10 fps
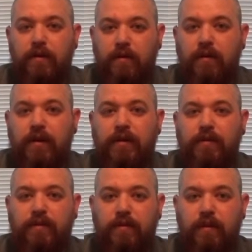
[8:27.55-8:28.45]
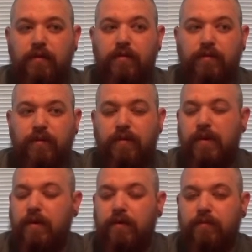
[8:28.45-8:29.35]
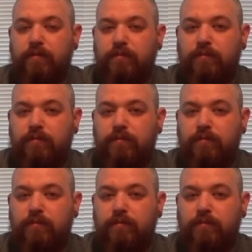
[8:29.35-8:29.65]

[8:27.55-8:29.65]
on over a 12-mile